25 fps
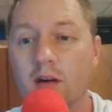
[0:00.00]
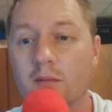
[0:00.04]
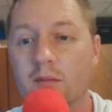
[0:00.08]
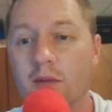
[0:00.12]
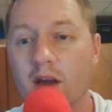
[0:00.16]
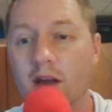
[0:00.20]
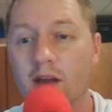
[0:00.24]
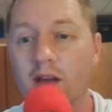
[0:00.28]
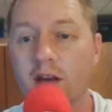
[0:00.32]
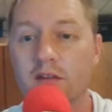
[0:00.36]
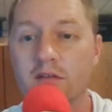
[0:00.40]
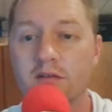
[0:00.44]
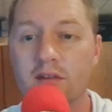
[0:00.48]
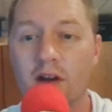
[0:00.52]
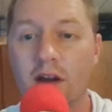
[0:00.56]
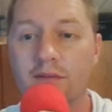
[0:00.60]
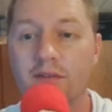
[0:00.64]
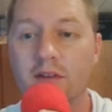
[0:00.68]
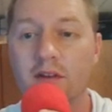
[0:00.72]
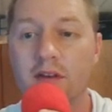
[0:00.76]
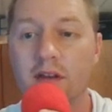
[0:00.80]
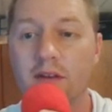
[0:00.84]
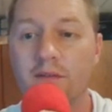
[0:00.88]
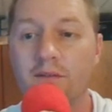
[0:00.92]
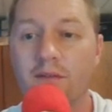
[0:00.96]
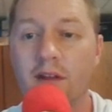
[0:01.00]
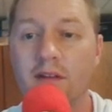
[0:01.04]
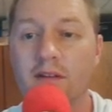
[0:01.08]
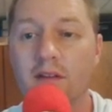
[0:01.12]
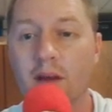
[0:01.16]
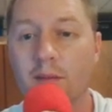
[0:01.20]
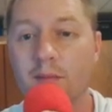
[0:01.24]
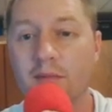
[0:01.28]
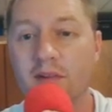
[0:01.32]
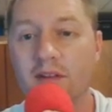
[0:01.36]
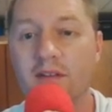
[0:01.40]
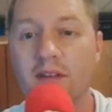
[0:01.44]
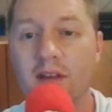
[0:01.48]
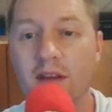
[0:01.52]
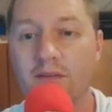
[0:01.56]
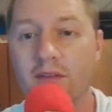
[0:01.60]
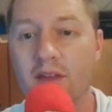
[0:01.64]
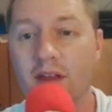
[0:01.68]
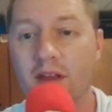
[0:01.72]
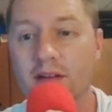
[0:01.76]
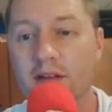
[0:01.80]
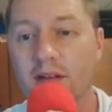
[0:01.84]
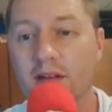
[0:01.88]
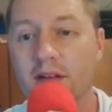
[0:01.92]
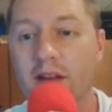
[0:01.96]
I'm not going to draft a defense. I'm going to save
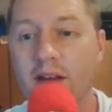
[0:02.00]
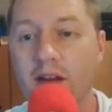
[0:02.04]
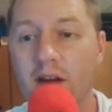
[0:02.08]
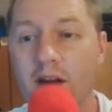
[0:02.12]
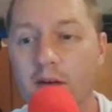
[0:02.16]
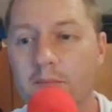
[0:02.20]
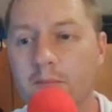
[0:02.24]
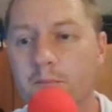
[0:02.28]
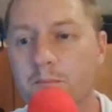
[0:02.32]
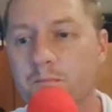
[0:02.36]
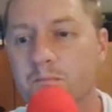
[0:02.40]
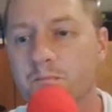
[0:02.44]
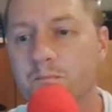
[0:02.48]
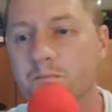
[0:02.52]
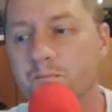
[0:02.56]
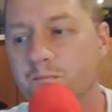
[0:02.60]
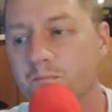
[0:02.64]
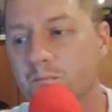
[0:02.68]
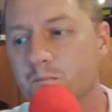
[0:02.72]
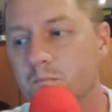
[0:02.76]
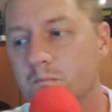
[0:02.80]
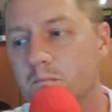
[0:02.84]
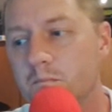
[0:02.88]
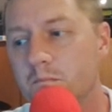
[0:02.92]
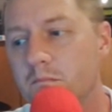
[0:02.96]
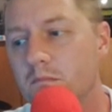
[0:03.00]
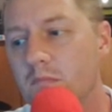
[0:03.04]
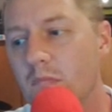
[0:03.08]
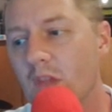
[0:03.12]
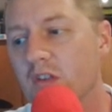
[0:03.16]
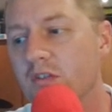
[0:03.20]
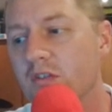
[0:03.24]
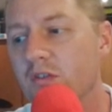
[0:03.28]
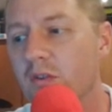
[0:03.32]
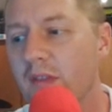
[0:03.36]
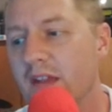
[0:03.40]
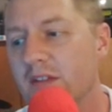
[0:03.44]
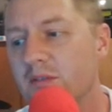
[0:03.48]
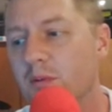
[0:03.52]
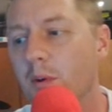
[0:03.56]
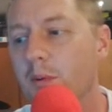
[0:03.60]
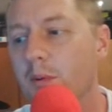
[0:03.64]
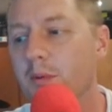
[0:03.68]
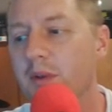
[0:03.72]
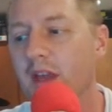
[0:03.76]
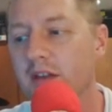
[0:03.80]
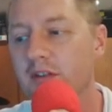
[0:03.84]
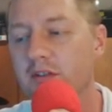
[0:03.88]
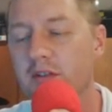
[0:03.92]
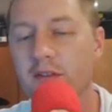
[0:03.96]
that till later. So that's where
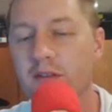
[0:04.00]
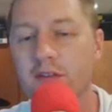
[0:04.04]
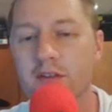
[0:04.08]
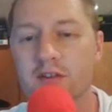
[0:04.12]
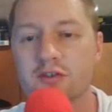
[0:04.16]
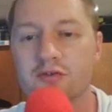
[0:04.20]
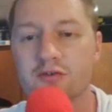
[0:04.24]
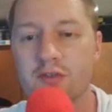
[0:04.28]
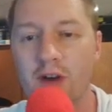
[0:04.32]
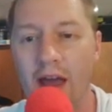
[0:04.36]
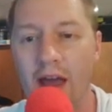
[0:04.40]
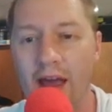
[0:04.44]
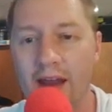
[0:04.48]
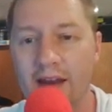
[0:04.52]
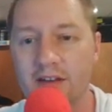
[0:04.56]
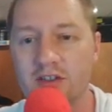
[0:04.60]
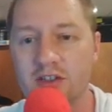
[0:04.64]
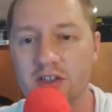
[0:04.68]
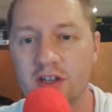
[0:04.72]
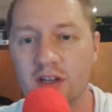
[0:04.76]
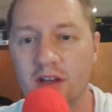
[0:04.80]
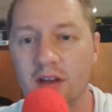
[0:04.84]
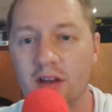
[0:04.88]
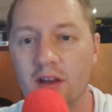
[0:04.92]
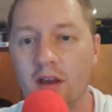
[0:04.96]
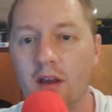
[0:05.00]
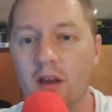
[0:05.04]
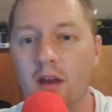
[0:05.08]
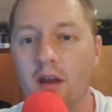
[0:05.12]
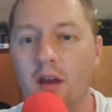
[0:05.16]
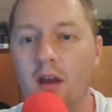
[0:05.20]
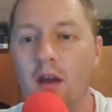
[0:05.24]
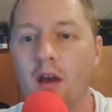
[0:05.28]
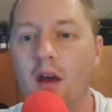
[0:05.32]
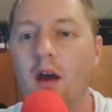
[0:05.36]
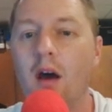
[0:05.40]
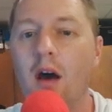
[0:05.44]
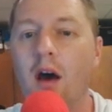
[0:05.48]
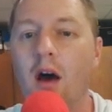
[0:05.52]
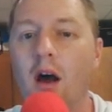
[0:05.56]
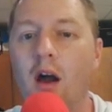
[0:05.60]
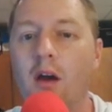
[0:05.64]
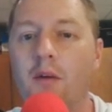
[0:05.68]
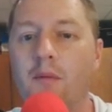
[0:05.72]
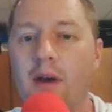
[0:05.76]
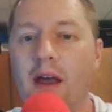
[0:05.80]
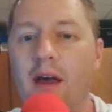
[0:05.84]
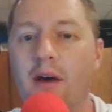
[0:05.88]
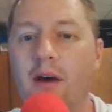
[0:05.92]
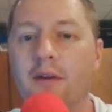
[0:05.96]
we get into the strategy
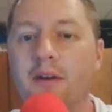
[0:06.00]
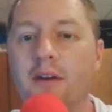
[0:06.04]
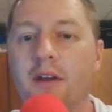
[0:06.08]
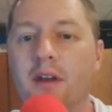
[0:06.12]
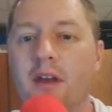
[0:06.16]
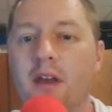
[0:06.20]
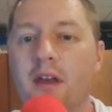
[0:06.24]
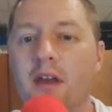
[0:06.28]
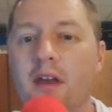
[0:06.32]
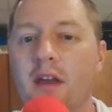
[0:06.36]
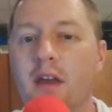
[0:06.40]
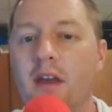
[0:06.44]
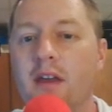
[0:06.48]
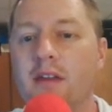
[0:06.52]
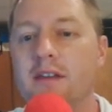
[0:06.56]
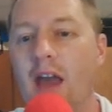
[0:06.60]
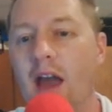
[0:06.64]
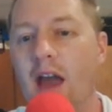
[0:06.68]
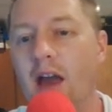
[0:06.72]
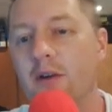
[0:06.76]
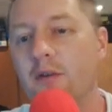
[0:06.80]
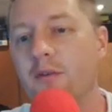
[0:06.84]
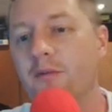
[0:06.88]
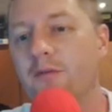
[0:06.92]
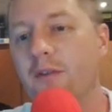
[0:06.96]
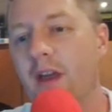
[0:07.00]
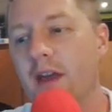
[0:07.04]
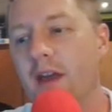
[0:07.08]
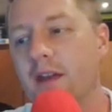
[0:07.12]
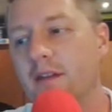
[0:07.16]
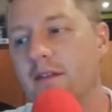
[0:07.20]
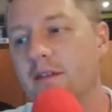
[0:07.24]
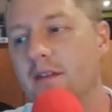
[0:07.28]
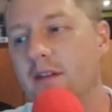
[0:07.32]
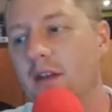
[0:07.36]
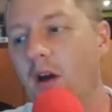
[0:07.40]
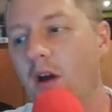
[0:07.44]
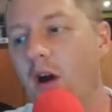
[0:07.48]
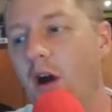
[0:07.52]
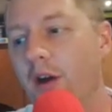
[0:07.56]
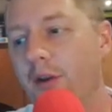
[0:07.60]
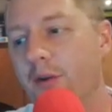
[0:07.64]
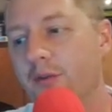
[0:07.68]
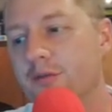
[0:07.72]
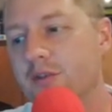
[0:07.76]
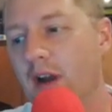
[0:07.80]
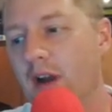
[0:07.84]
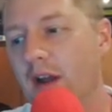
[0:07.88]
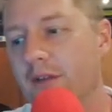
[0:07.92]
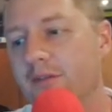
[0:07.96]
around Yahoo Fantasy
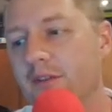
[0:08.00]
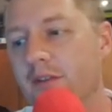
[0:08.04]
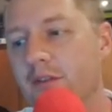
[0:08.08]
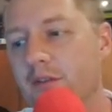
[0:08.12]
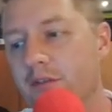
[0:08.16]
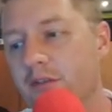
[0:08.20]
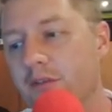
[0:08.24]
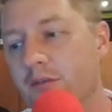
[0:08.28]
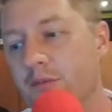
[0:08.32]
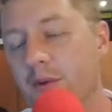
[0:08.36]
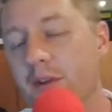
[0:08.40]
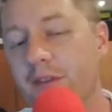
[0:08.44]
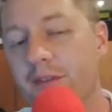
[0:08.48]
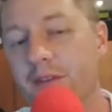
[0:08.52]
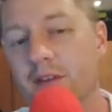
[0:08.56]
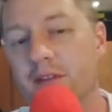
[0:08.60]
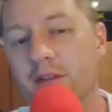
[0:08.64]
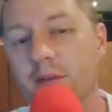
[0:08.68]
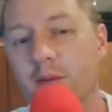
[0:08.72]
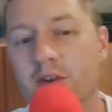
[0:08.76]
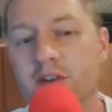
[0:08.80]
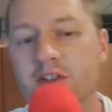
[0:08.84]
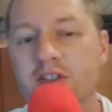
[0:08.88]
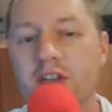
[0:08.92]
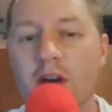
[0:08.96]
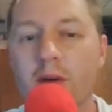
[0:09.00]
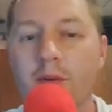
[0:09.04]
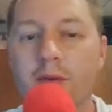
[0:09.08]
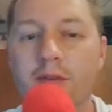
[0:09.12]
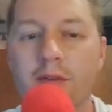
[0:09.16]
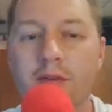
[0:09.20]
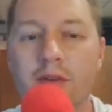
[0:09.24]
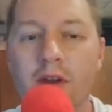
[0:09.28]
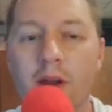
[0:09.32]
Auto-draft. And there's 3 things I want to share with you.